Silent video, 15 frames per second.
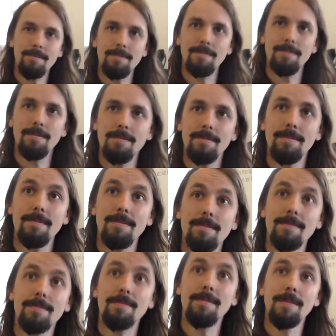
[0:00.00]
the uh,
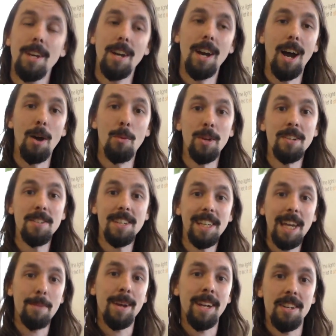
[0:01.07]
game in? Uh, we're using
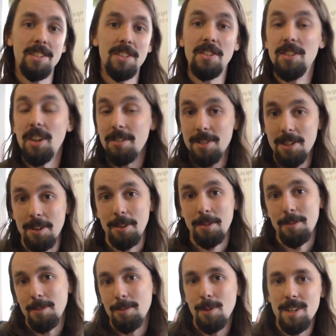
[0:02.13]
GameMaker Studio 2,
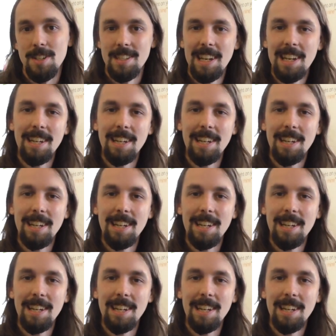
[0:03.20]
which is a